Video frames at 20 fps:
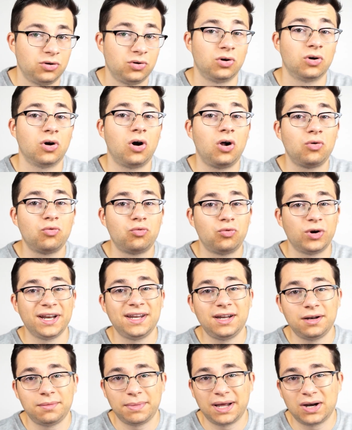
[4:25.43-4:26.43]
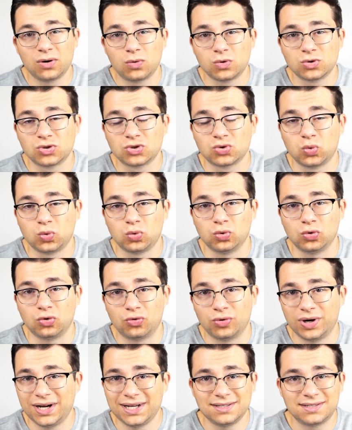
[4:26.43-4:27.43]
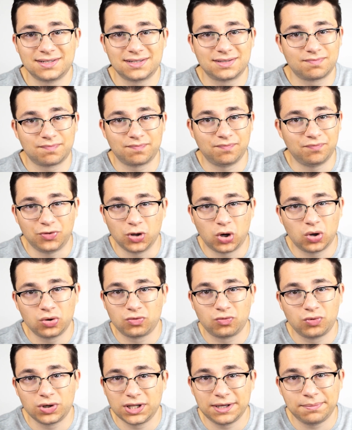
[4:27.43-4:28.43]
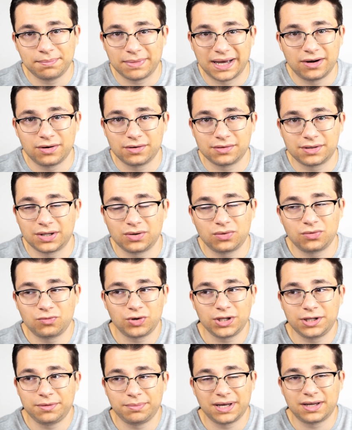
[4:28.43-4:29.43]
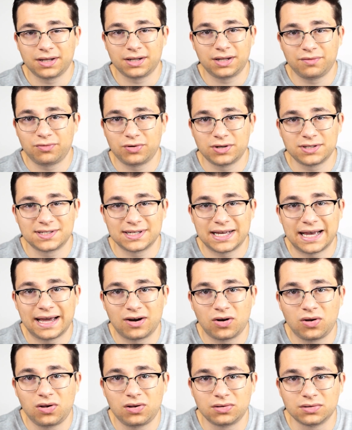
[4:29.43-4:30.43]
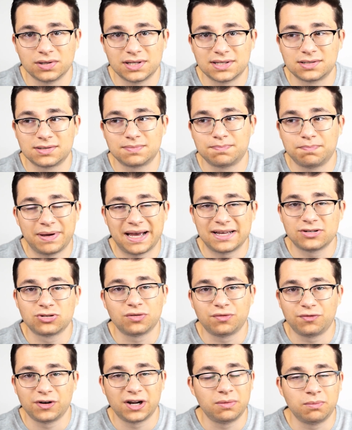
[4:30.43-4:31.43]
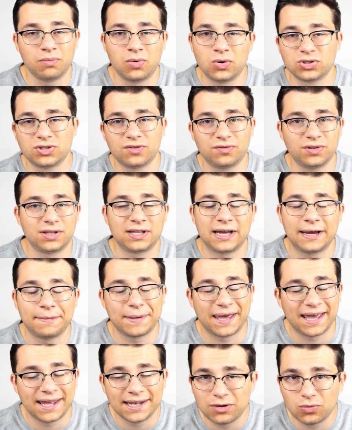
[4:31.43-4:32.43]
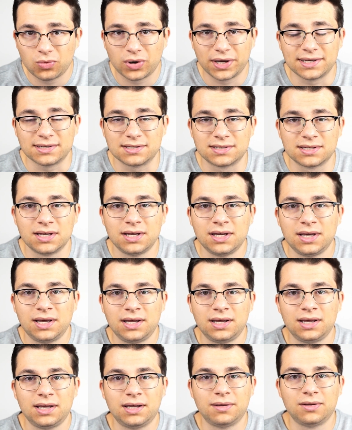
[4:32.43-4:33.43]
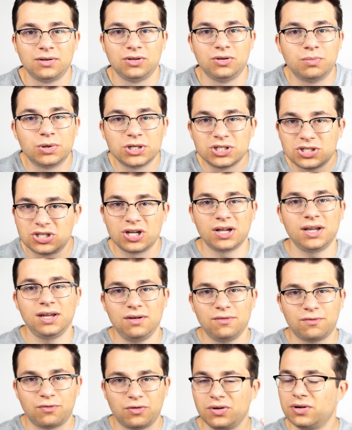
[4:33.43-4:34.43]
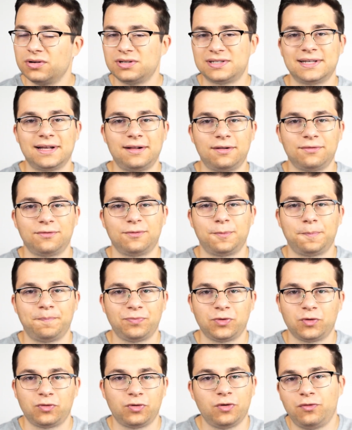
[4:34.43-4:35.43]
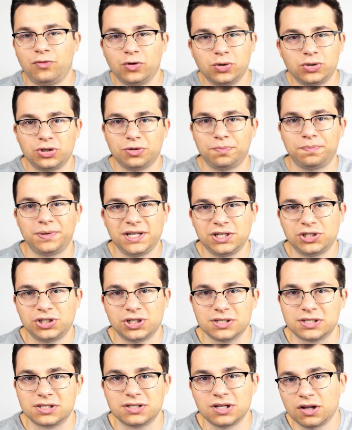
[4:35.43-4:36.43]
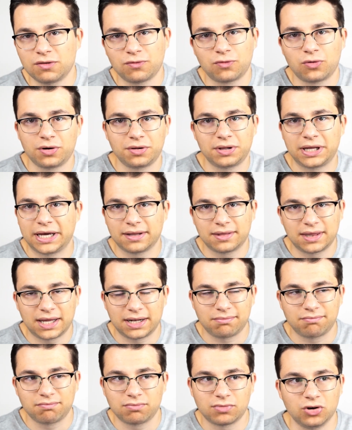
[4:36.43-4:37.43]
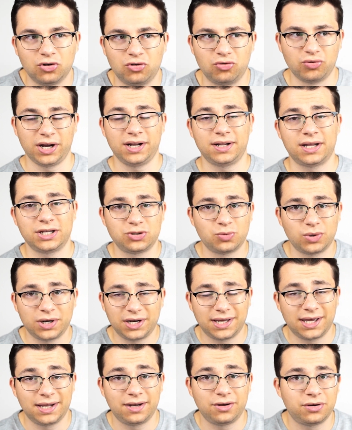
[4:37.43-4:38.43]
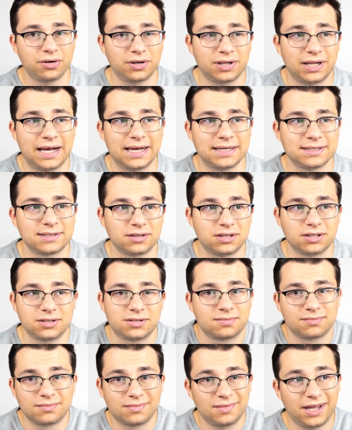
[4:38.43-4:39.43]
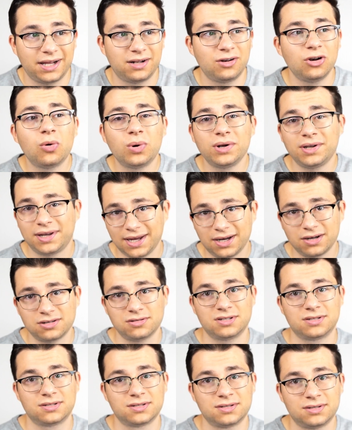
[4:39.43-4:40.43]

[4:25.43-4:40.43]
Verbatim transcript: you're already in medical school grades don't really matter they don't really make a difference at all it's pass or fail most of the time anyways you must study for yourself for future patients, not for like that grade that you want to get in your class because like no one cares.